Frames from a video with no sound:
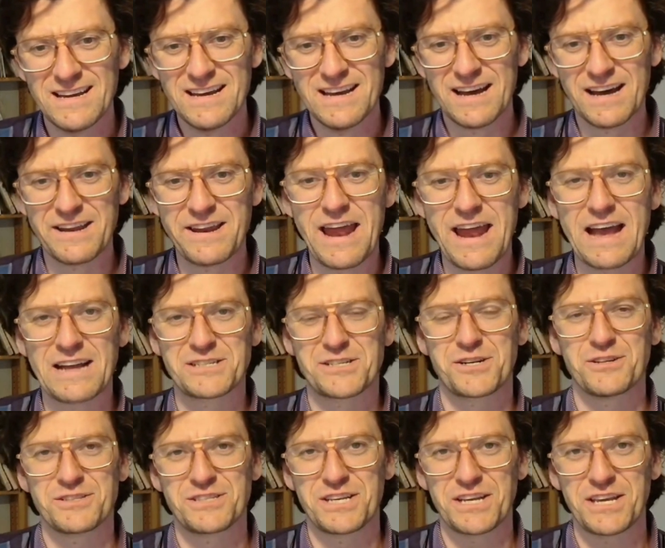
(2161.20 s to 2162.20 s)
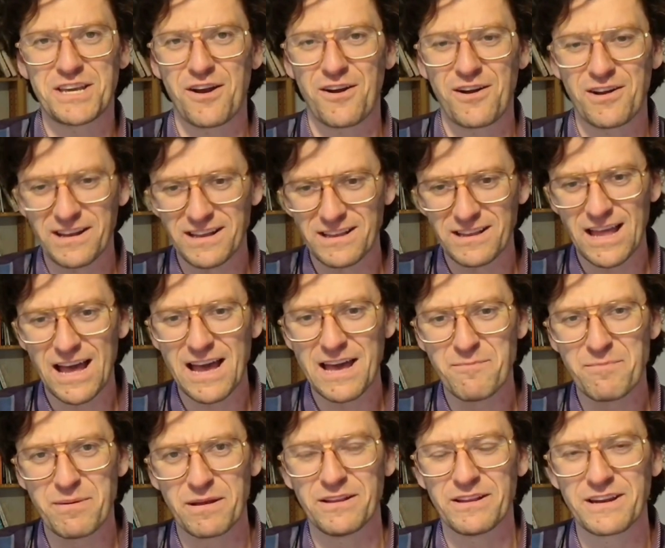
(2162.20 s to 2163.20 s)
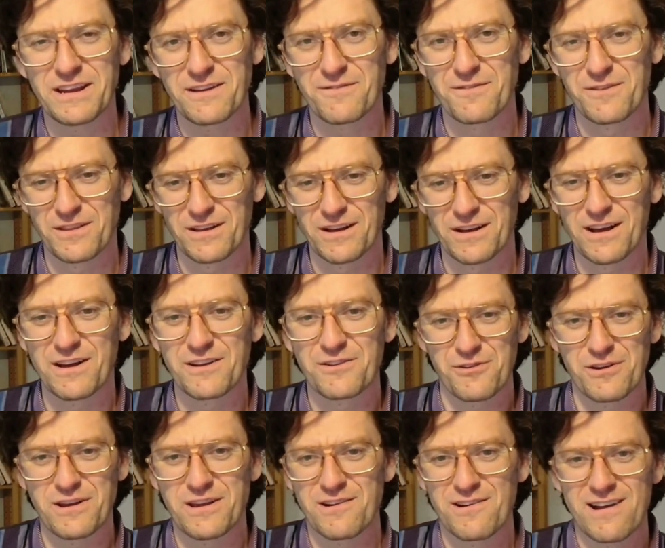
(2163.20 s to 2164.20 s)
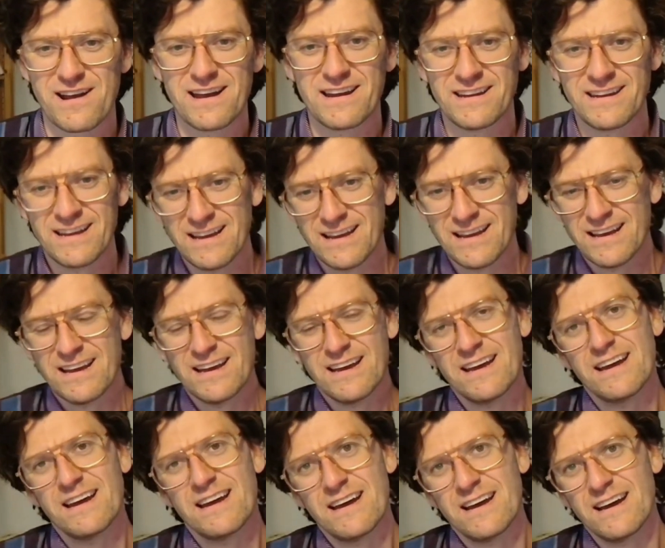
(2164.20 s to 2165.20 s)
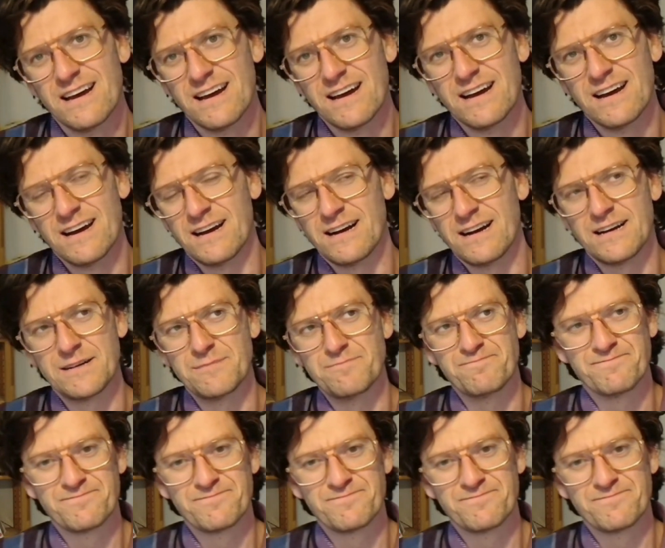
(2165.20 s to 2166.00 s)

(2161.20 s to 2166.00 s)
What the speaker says: a national security liability for the country you're in. And